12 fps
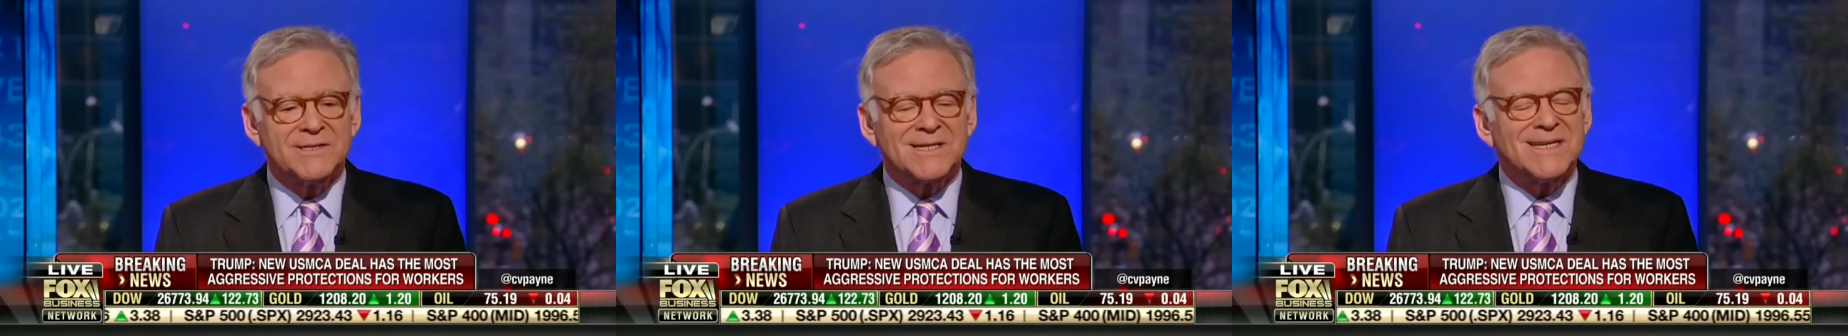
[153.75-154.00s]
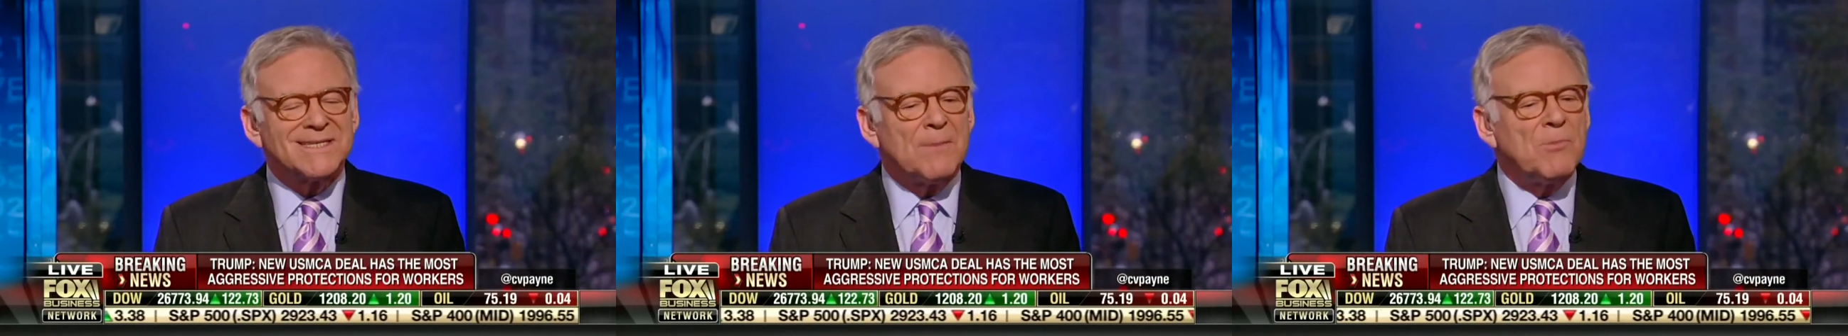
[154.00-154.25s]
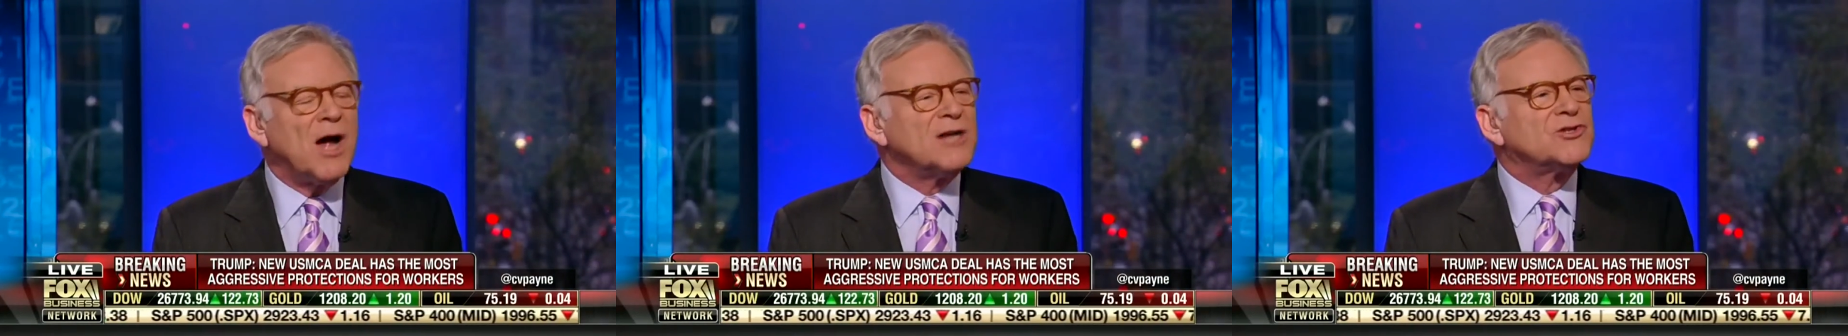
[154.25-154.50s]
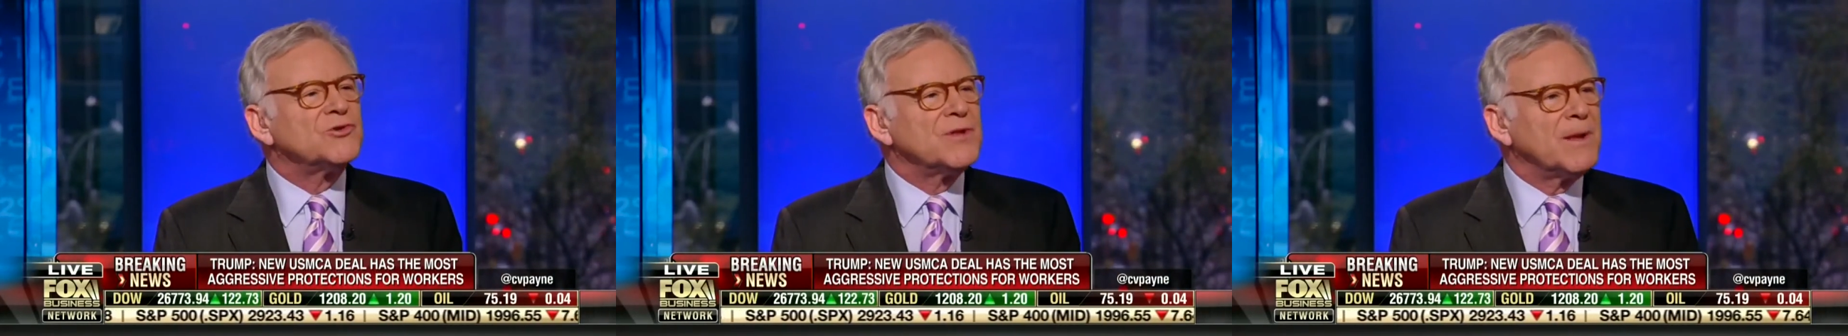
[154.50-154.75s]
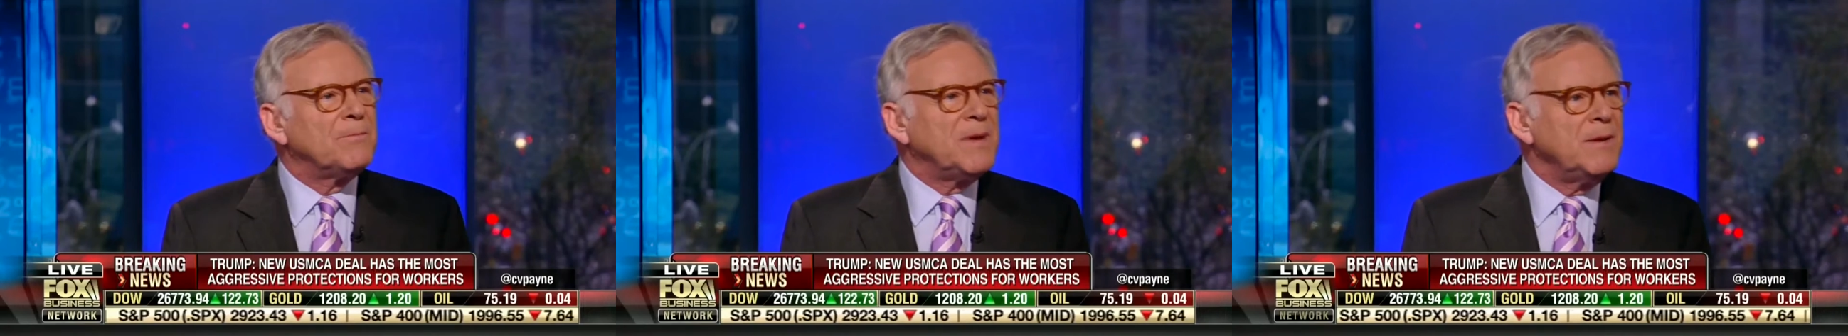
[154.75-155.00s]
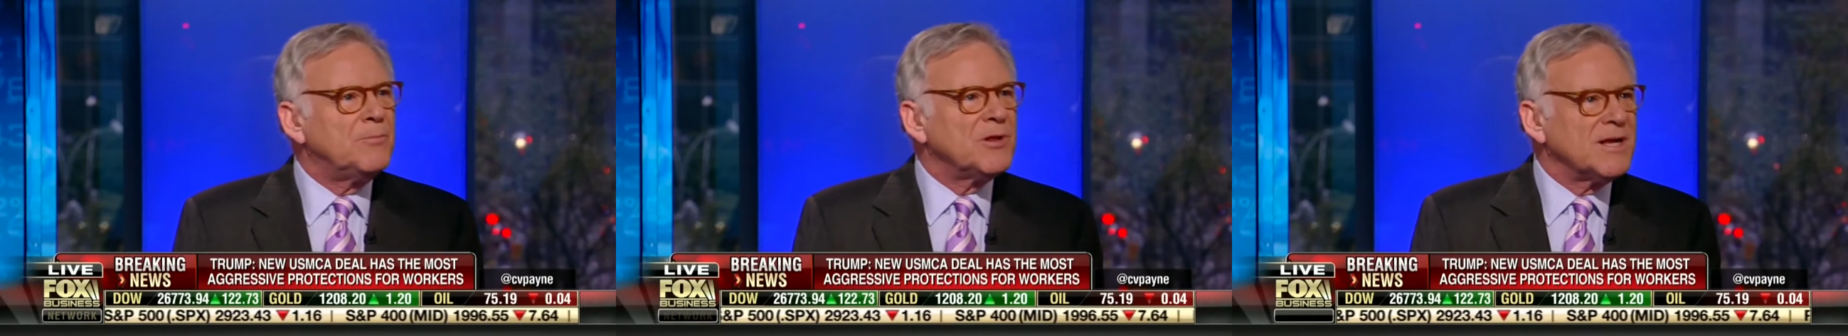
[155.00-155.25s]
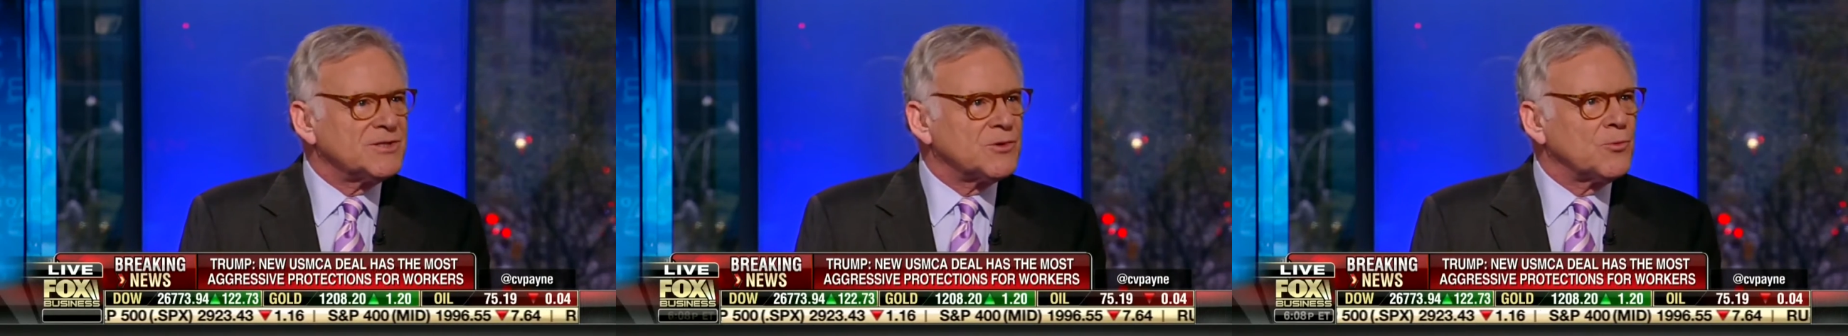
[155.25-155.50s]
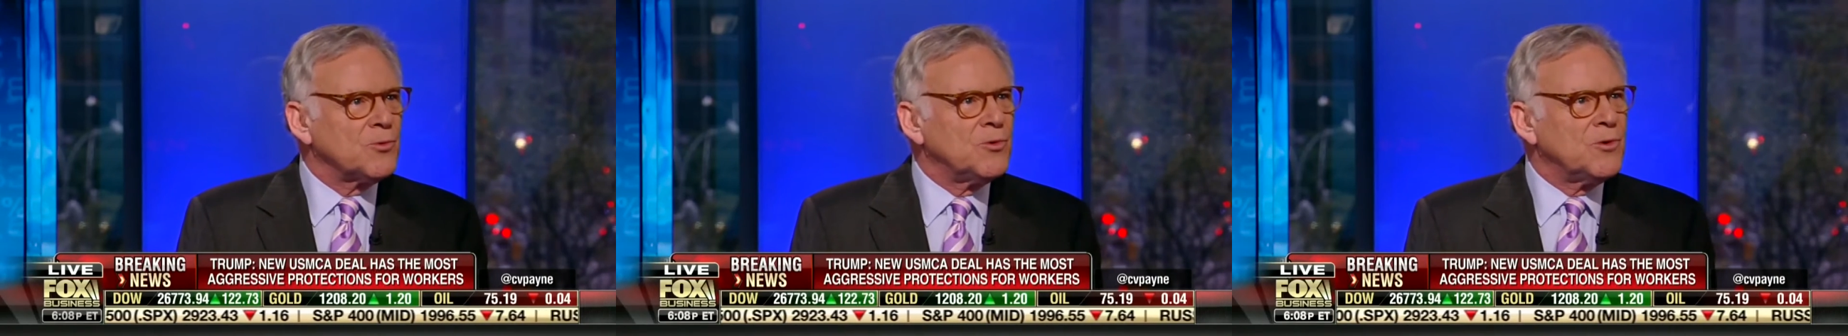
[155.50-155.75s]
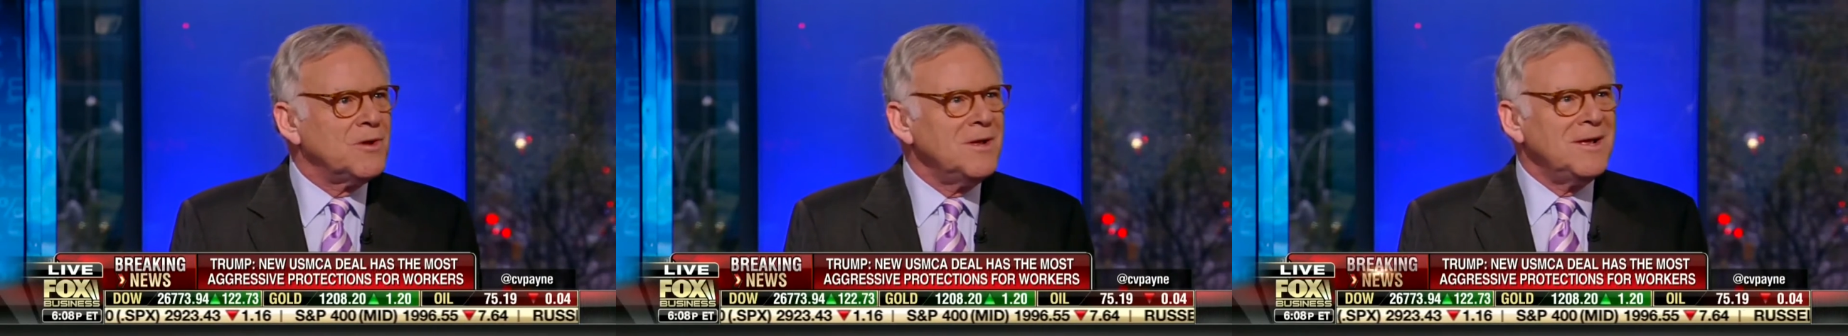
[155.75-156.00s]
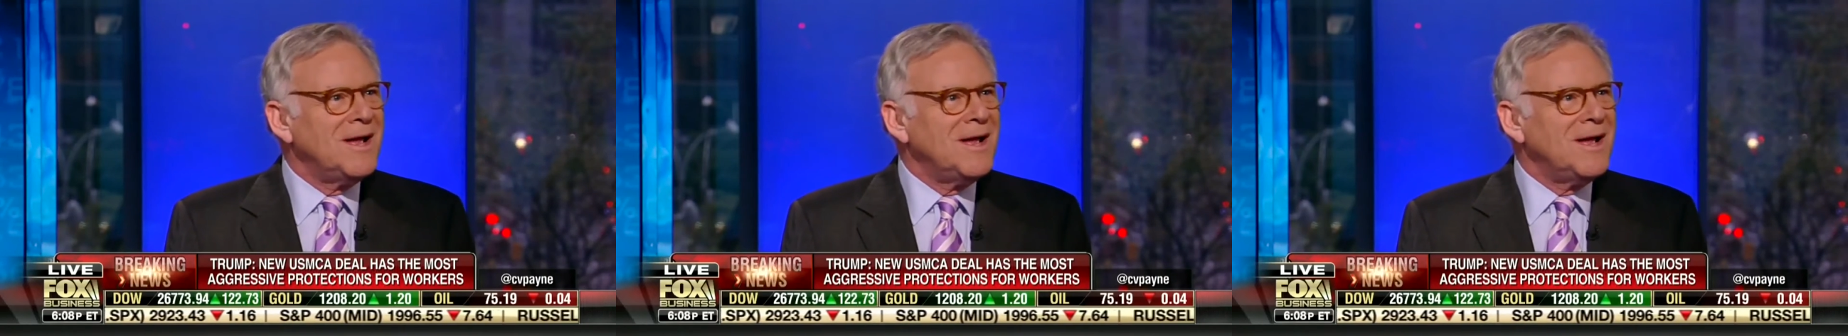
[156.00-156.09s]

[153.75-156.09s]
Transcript: because I'm not sure that people, as a rule,